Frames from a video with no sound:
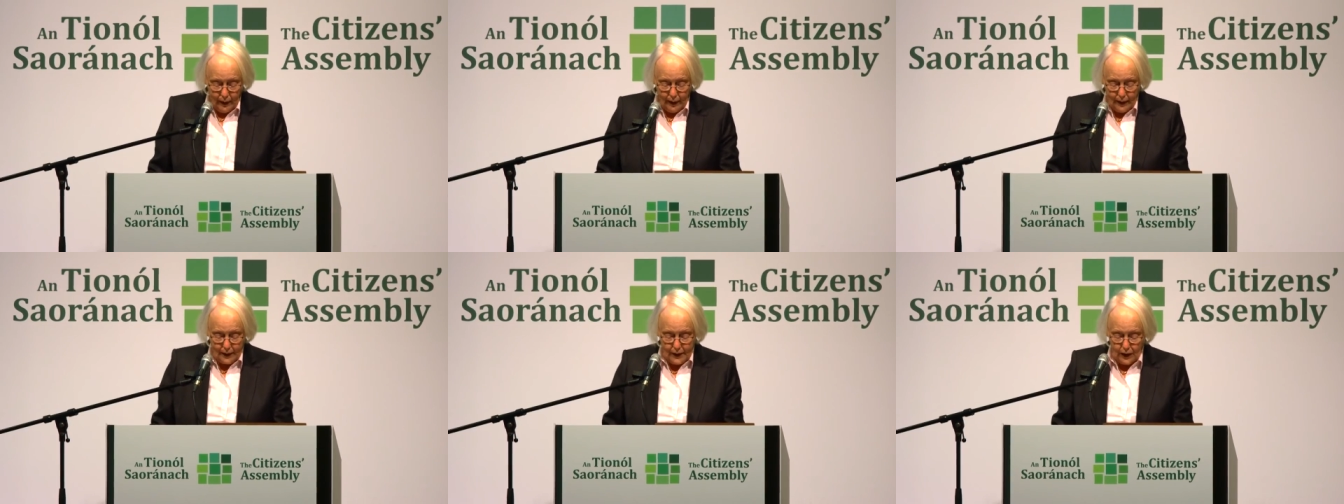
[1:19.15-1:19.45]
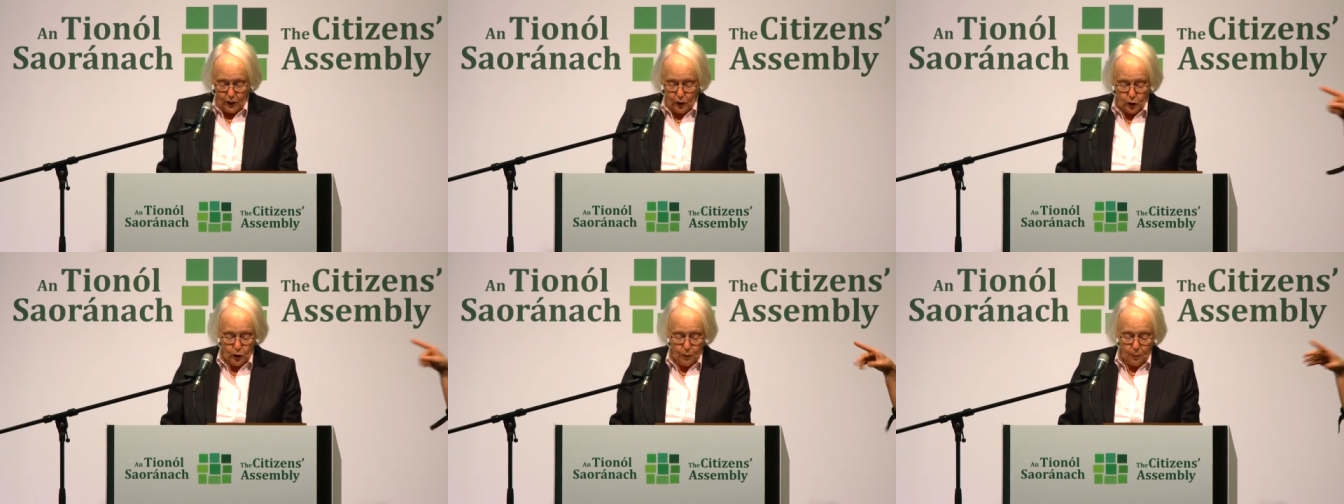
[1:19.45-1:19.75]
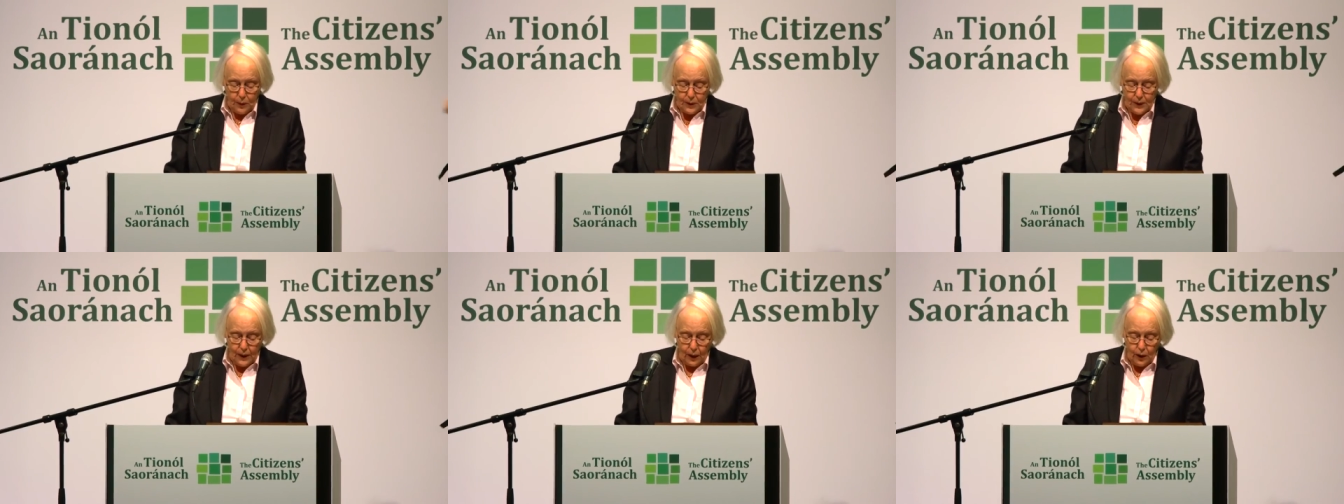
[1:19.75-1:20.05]
is here to
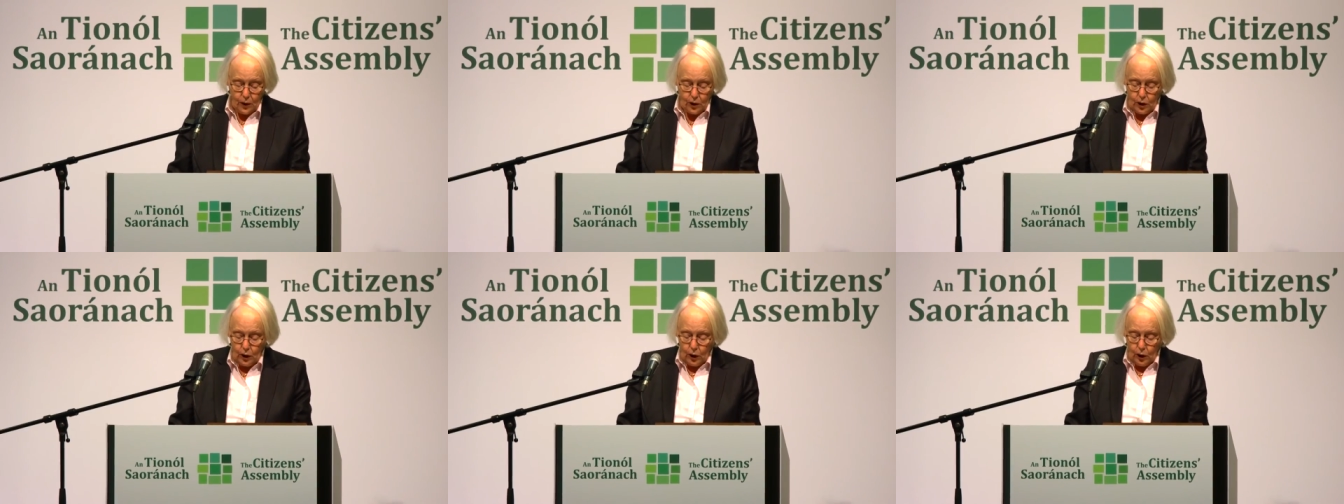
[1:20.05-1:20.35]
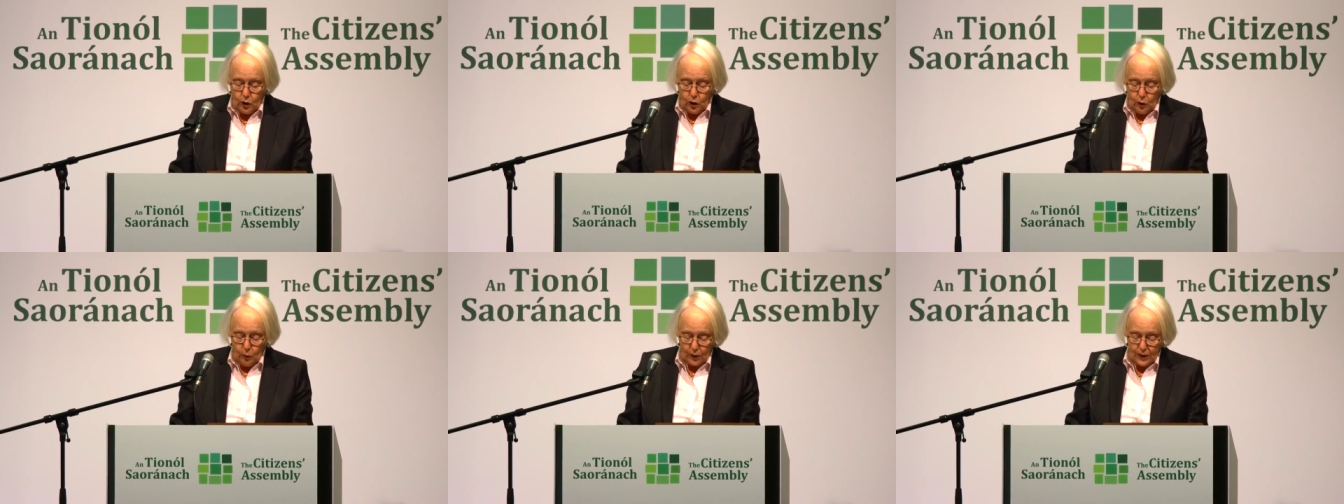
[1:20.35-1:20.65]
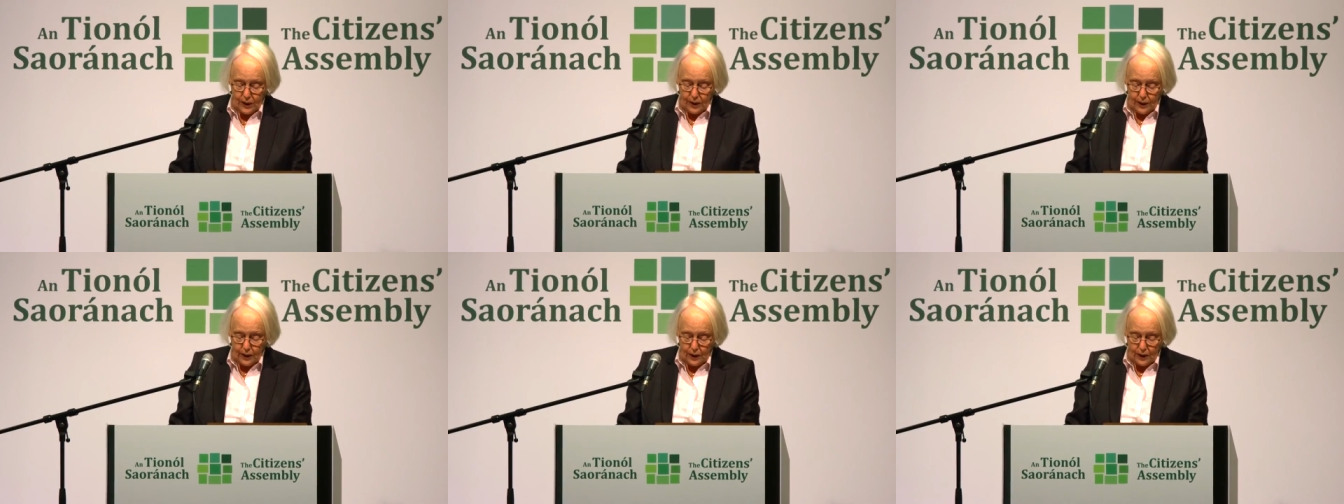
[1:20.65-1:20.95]
present to
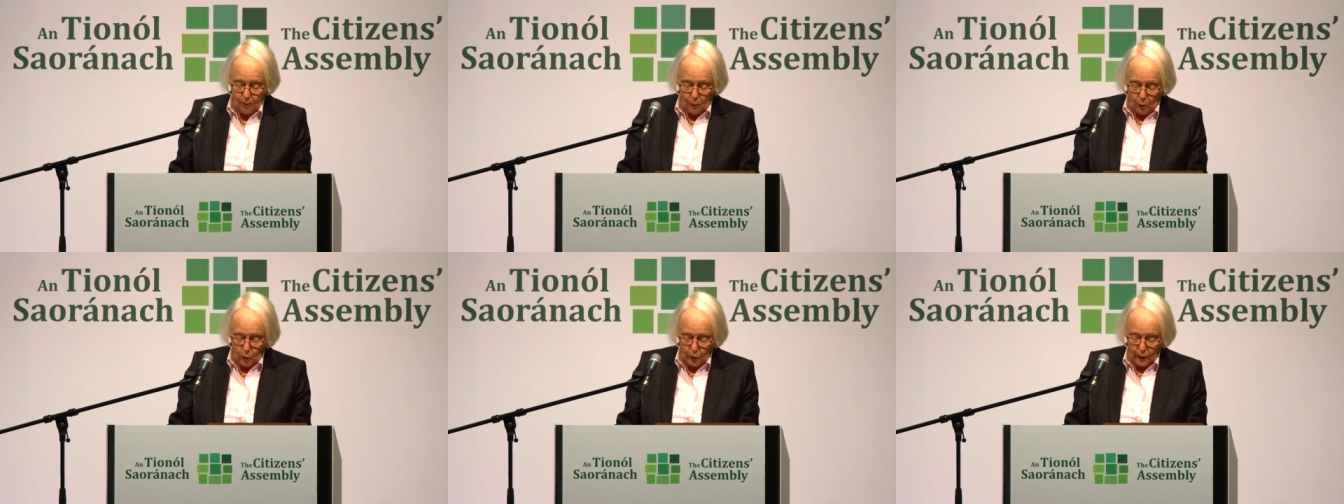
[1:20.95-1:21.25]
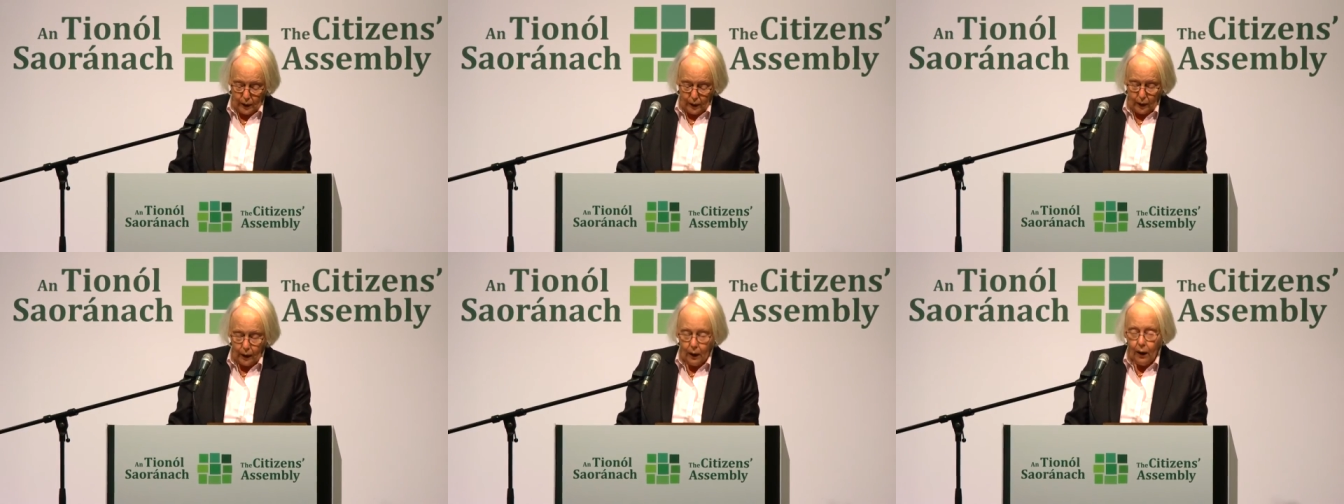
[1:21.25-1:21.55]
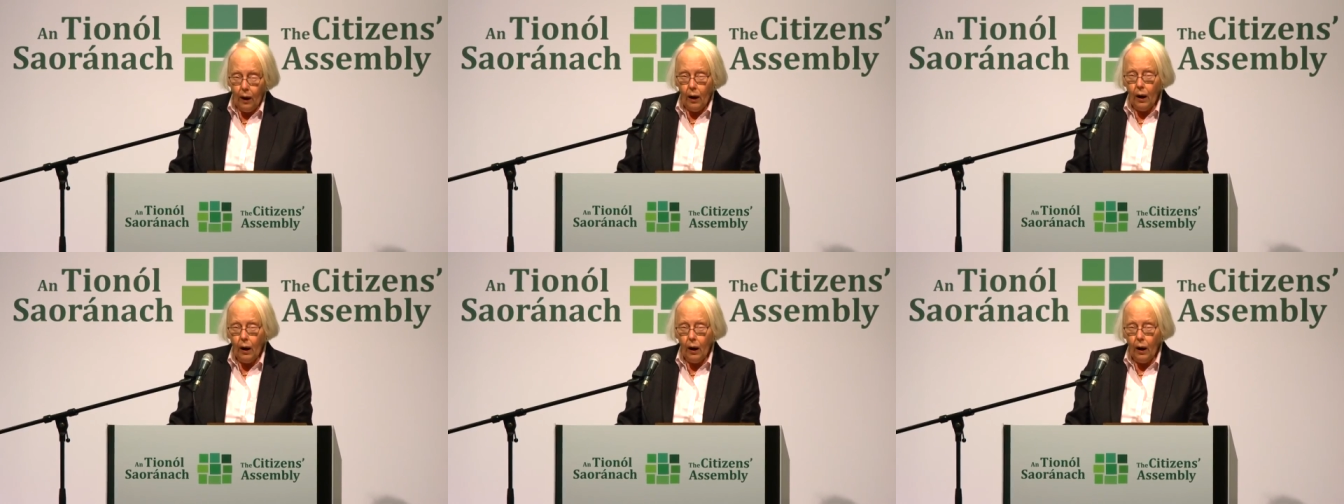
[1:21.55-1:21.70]
us this morning